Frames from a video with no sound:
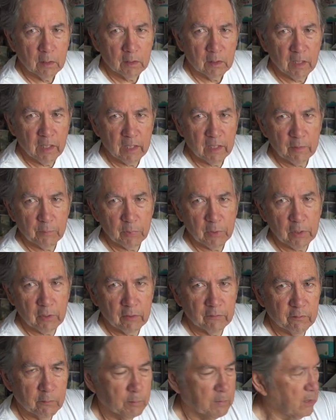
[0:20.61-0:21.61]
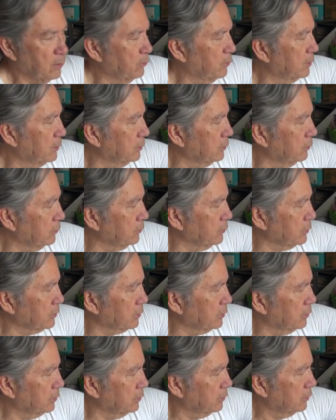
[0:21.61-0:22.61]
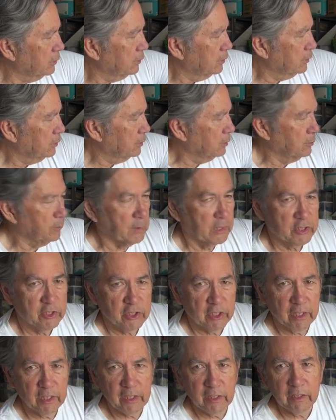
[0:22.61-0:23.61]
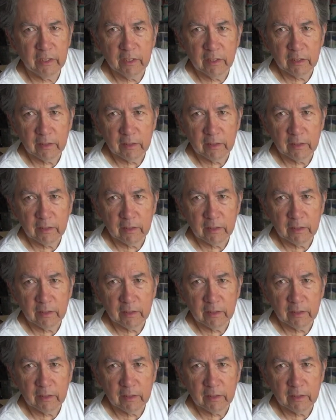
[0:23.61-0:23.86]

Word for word: canopy over my windows, my shade,